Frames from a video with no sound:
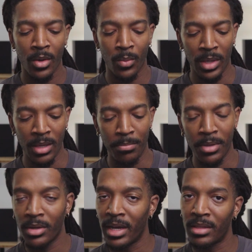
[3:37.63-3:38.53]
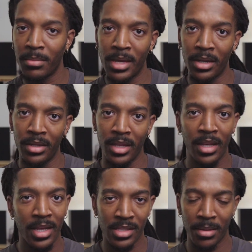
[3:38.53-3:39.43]
We build out the melody.
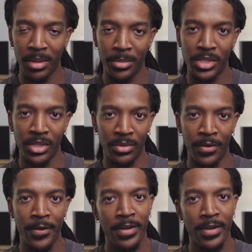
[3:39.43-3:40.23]
That's step number two.